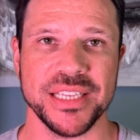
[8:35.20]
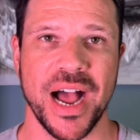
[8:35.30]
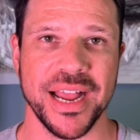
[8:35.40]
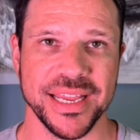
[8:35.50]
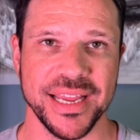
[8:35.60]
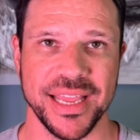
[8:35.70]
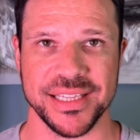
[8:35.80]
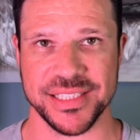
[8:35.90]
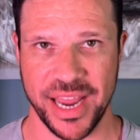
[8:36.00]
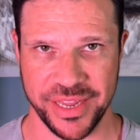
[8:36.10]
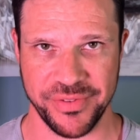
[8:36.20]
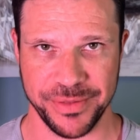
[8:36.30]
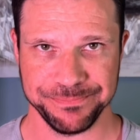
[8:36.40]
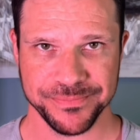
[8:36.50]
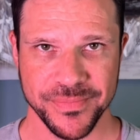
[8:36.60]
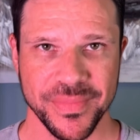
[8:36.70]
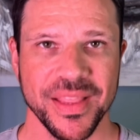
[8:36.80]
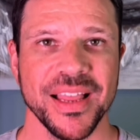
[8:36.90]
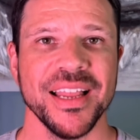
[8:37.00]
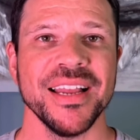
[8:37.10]
hiding inside of it.
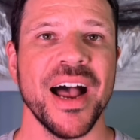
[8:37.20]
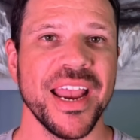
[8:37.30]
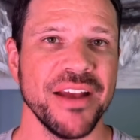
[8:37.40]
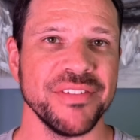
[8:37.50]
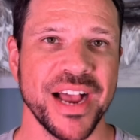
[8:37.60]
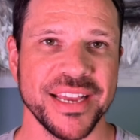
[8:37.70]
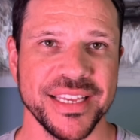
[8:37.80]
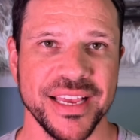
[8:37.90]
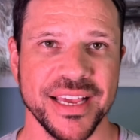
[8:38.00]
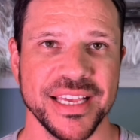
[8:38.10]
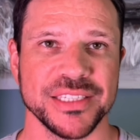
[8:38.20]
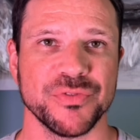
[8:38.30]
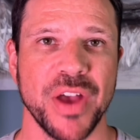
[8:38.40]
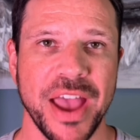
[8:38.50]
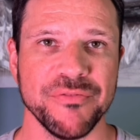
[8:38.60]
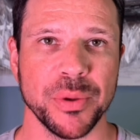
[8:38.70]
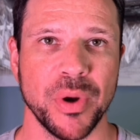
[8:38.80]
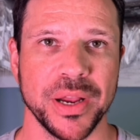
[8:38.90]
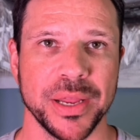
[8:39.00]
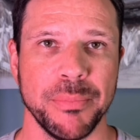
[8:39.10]
Not every idea is for everybody,